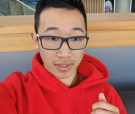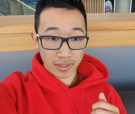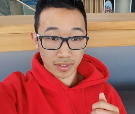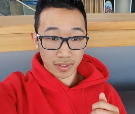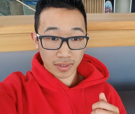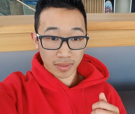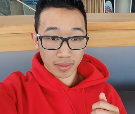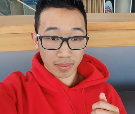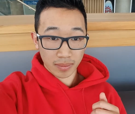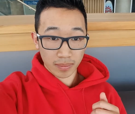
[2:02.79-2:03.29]

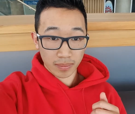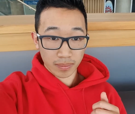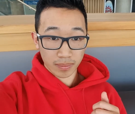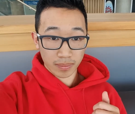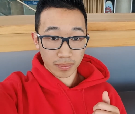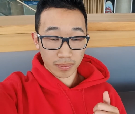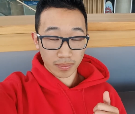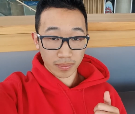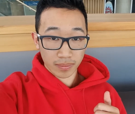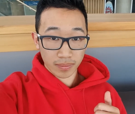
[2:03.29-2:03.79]

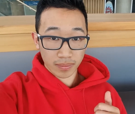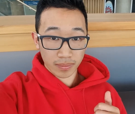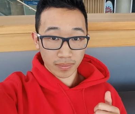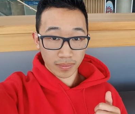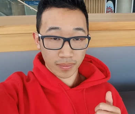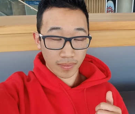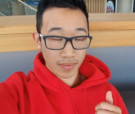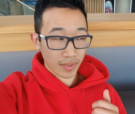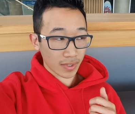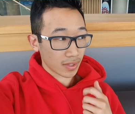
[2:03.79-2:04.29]

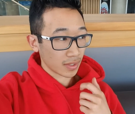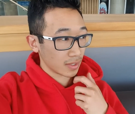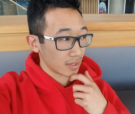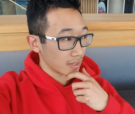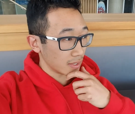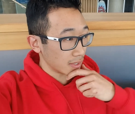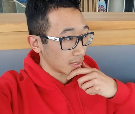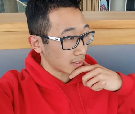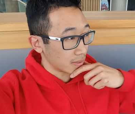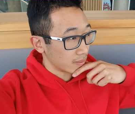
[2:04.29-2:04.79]

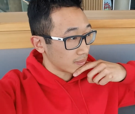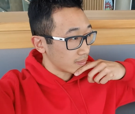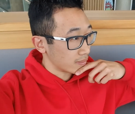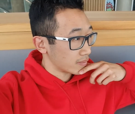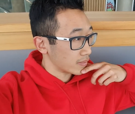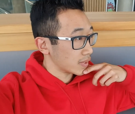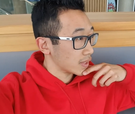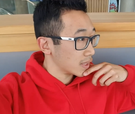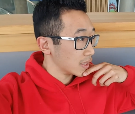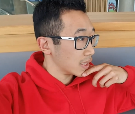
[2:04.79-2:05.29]
Nothing is said.